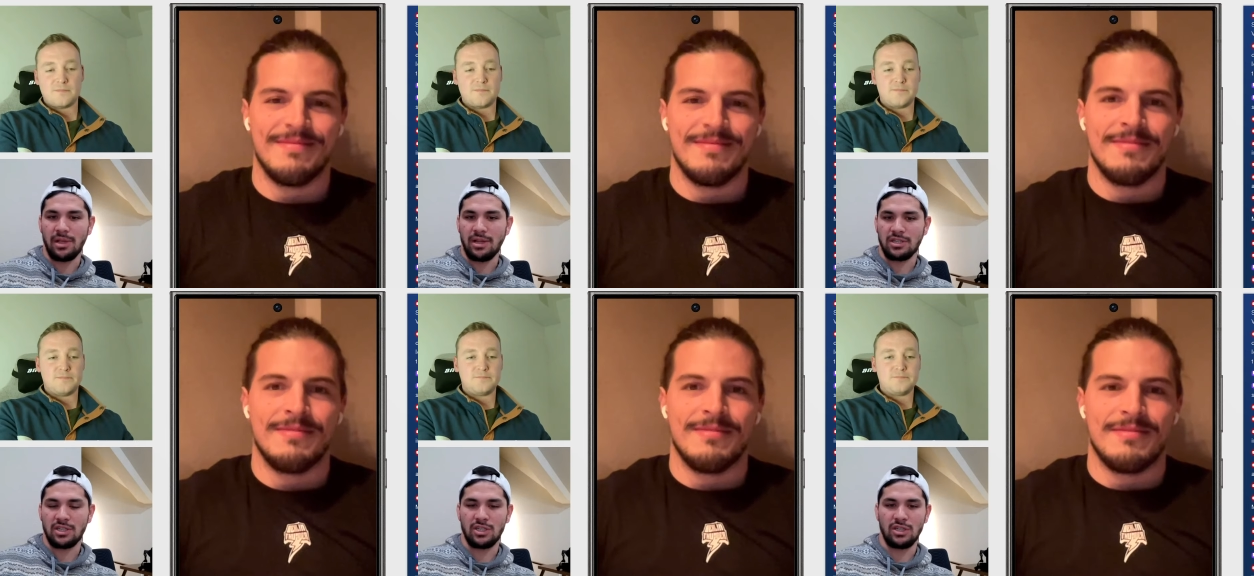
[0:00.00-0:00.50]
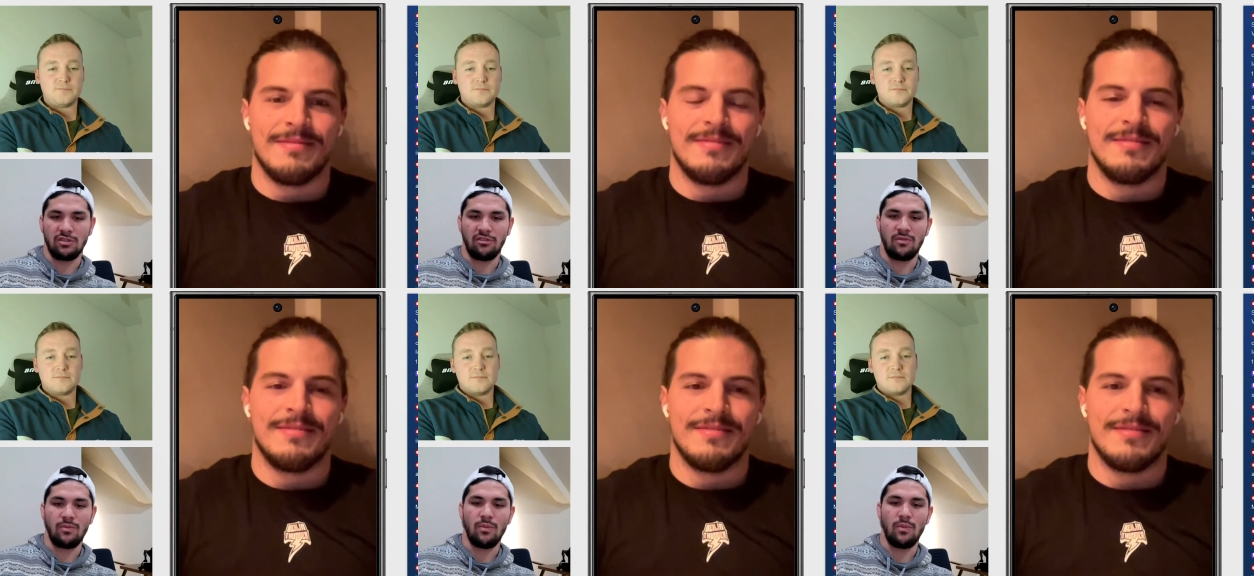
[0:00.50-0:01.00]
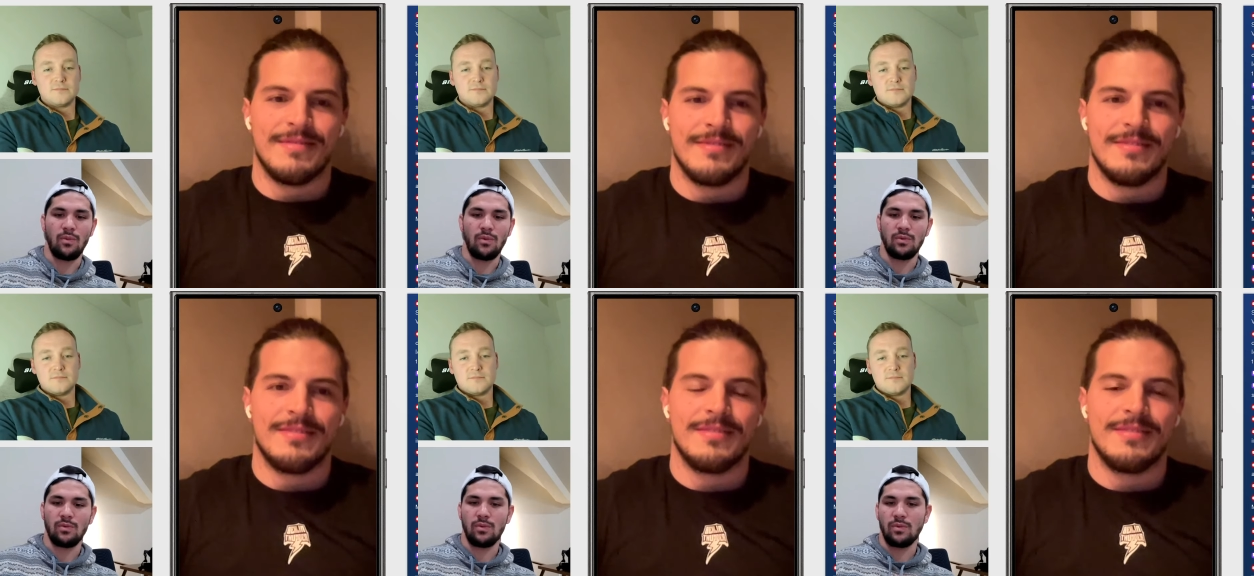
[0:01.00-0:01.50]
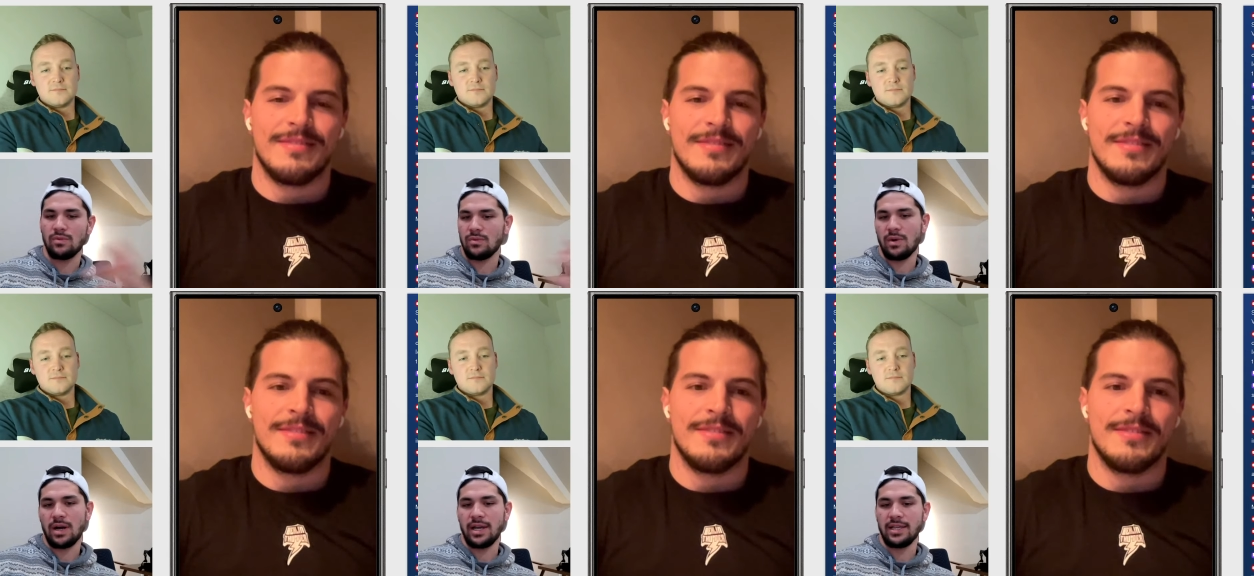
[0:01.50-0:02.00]
Speaker 1: players to choose from.
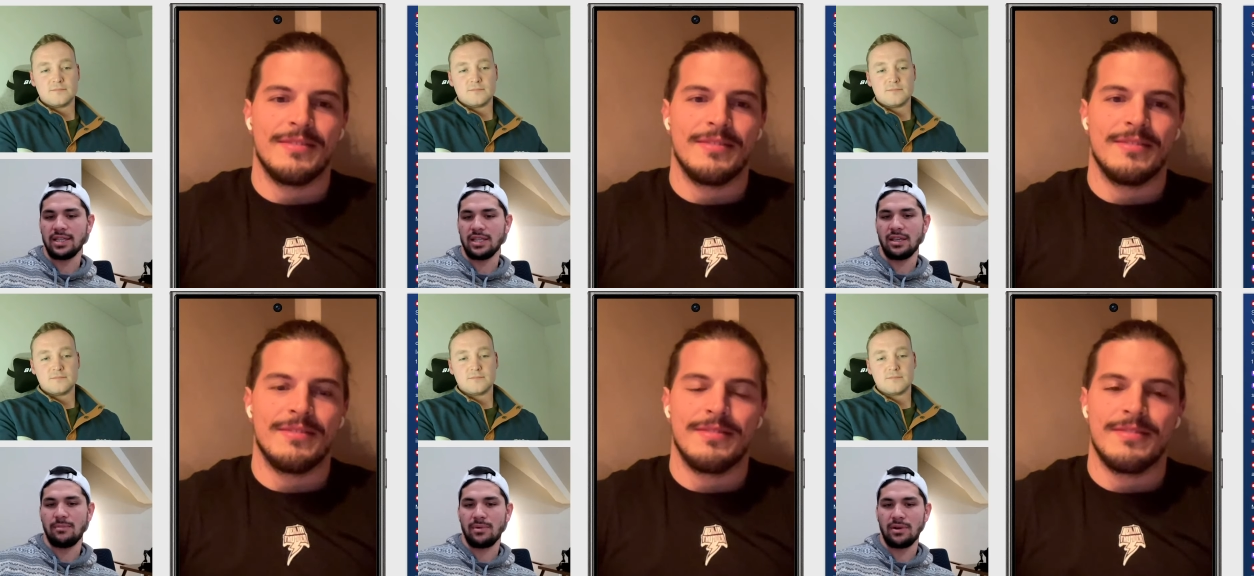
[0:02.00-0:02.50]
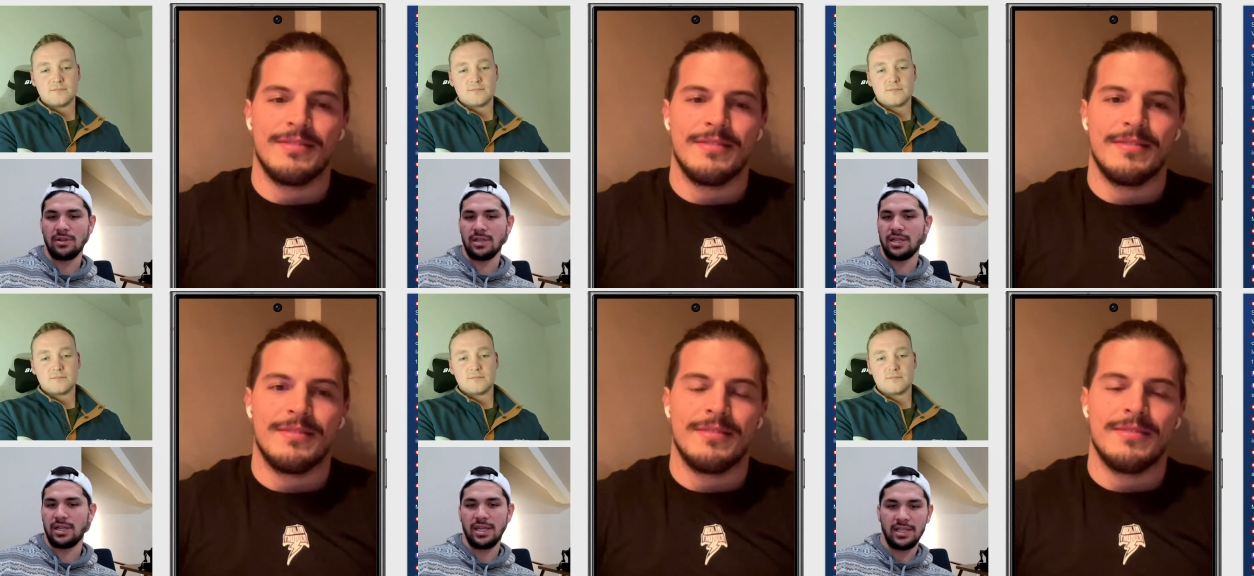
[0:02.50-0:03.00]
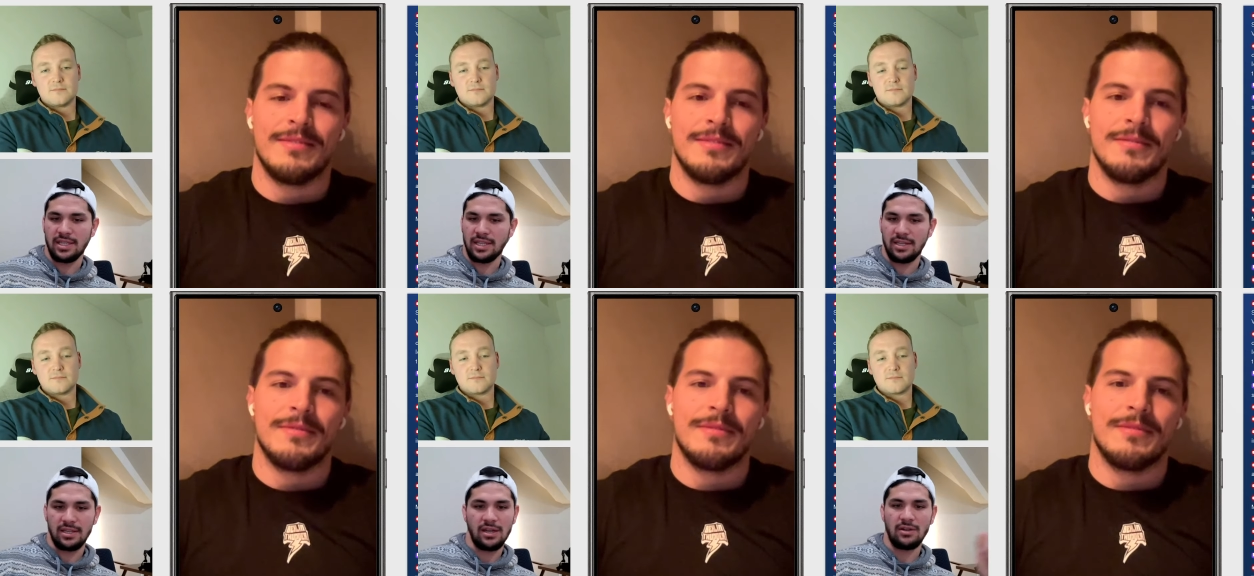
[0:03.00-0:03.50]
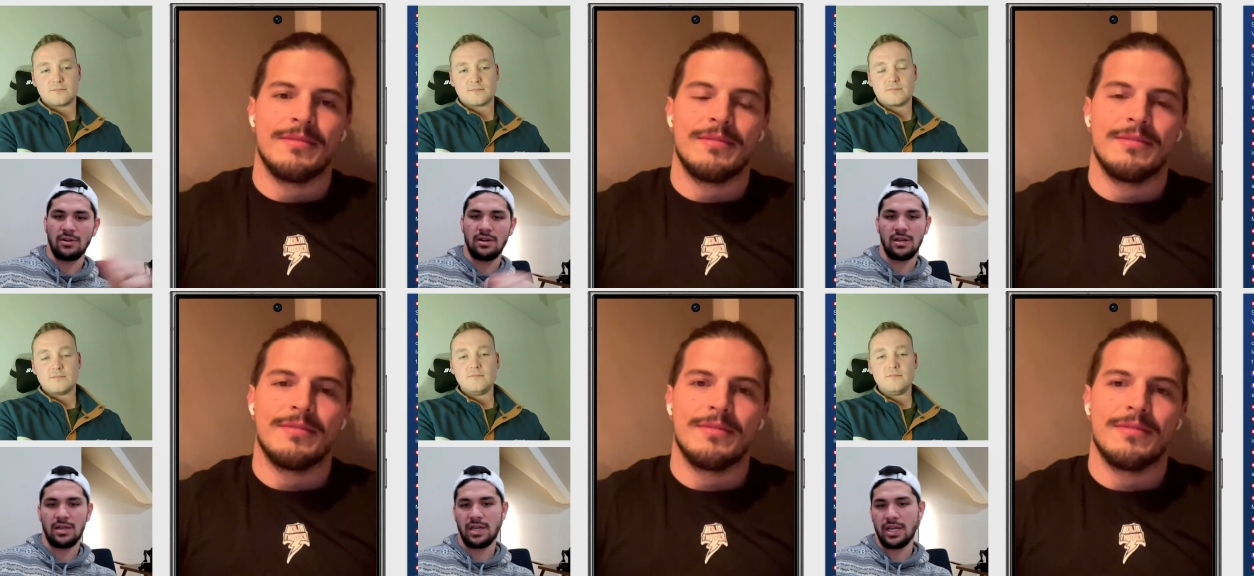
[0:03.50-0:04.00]
Why is it that Berlin isn't uh,
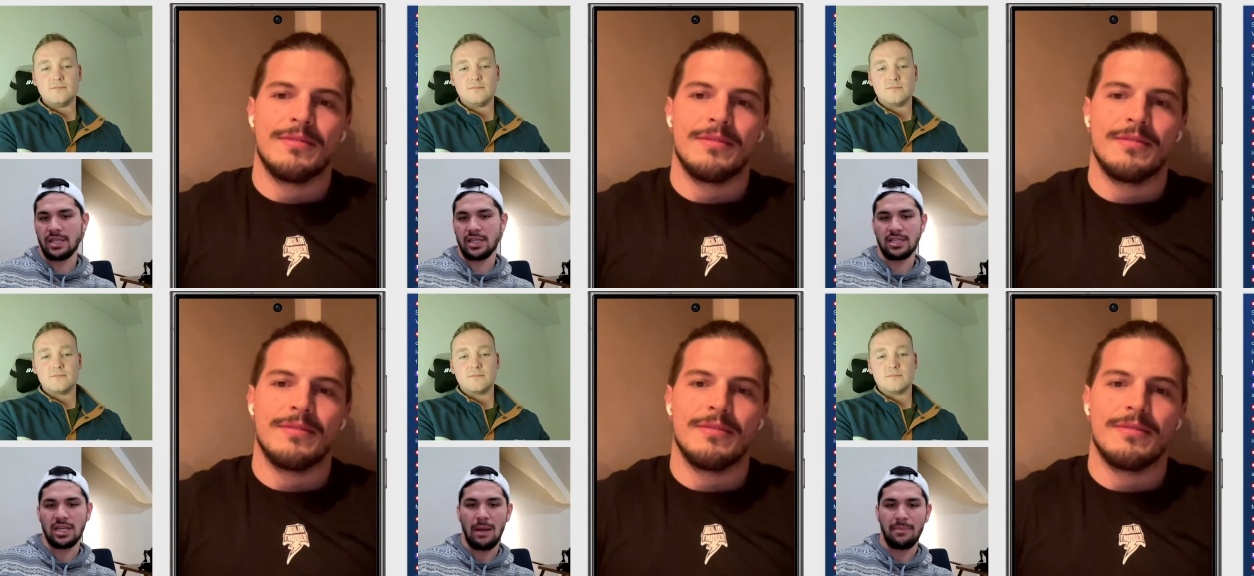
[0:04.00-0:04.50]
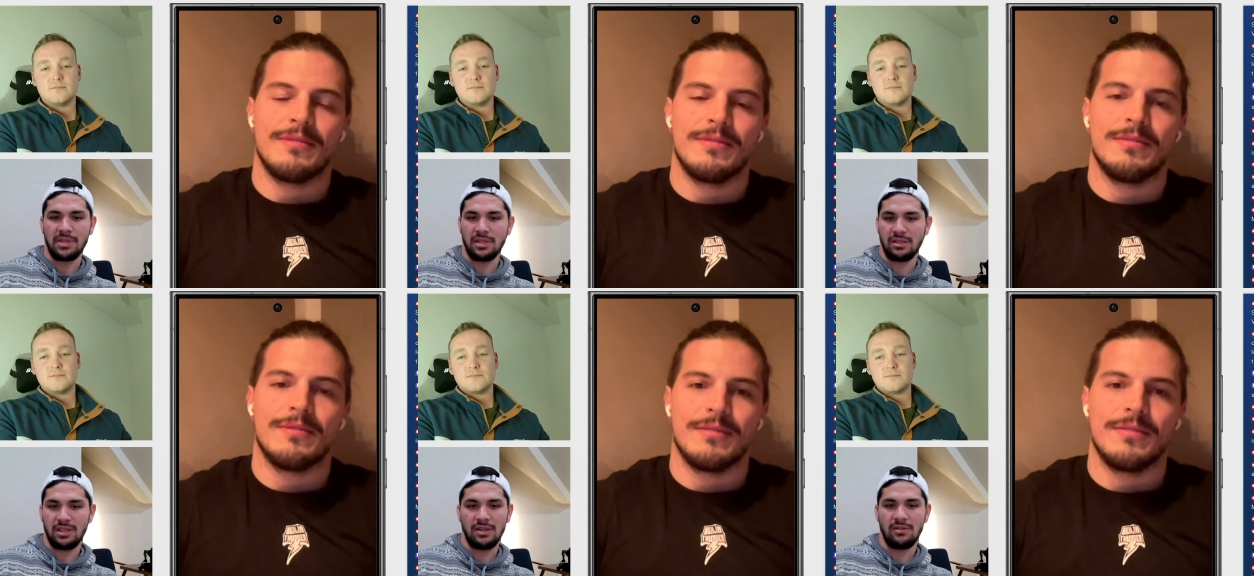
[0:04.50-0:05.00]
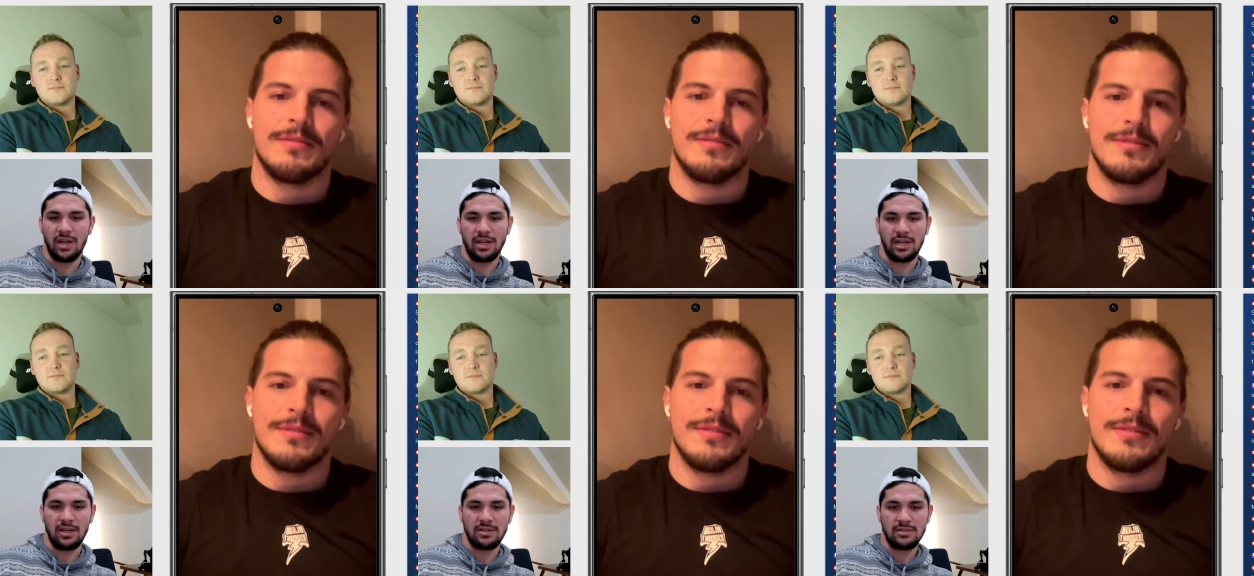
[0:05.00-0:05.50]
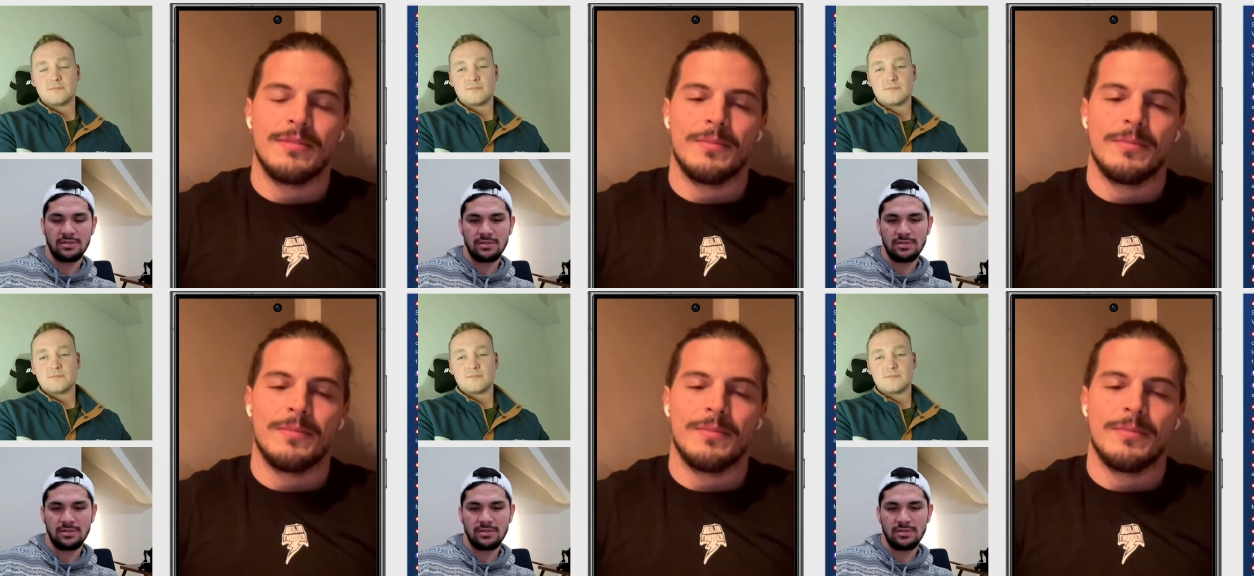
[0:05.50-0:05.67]
at the top of the league right now?